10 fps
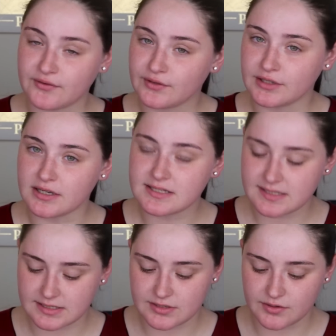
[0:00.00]
different
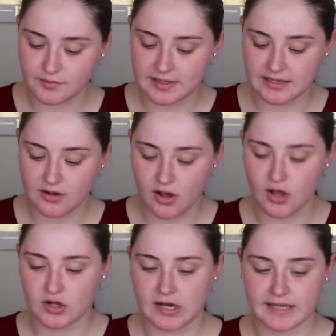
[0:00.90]
looks so that we can
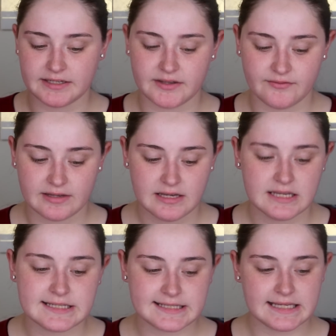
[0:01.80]
all kind of
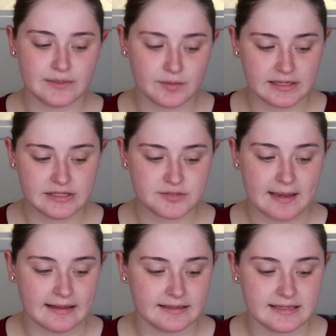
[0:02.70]
see what each
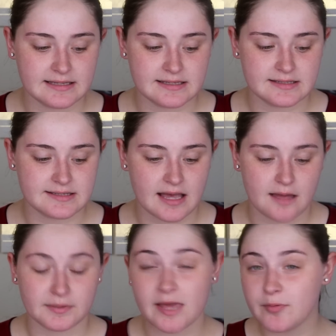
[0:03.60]
palette is
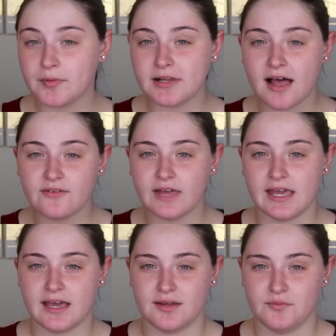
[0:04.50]
capable of,
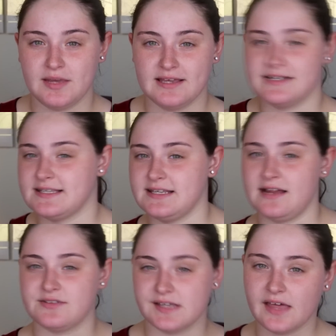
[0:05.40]
and we can test it
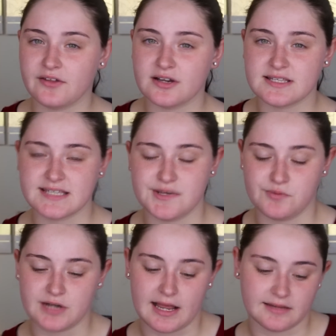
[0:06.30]
out together and see
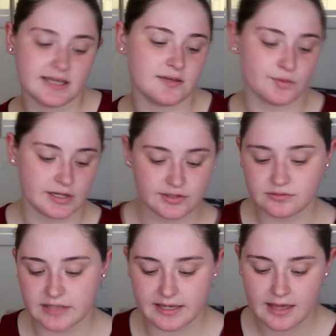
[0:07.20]
what I like and what I
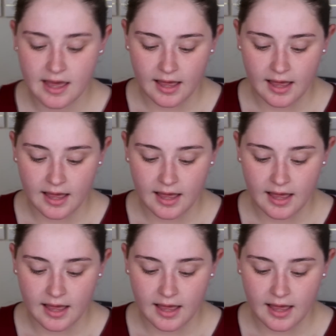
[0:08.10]
don't like.